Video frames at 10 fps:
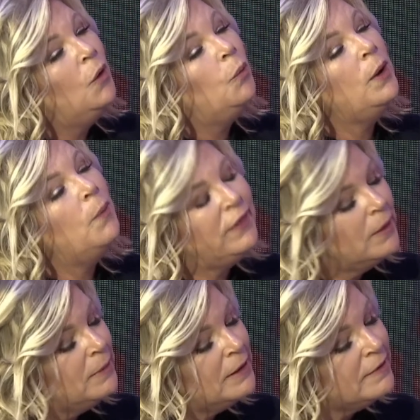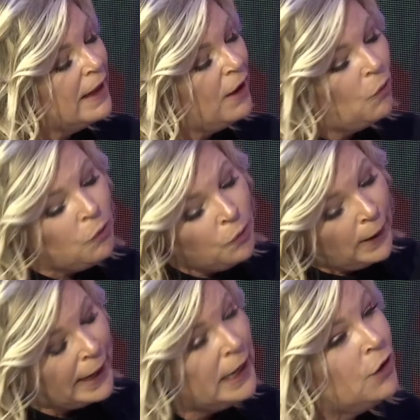we want them to say, oh,
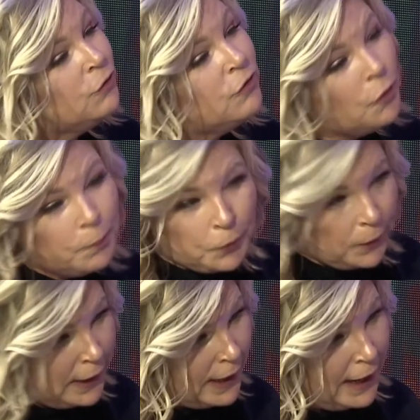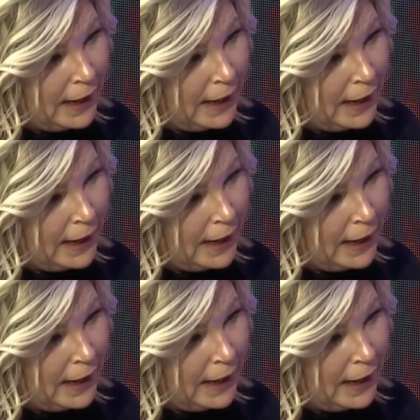Granny, you're so pretty.